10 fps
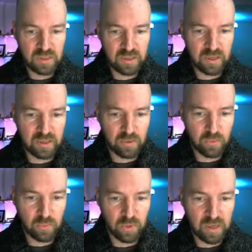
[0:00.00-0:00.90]
and
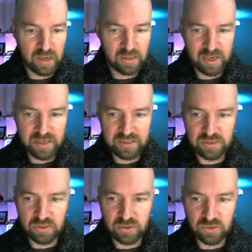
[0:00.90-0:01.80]
what I'd like
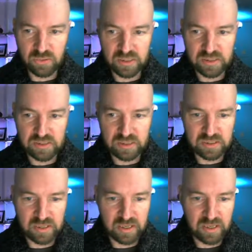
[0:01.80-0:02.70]
to do is to
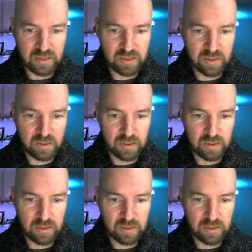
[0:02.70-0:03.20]
take,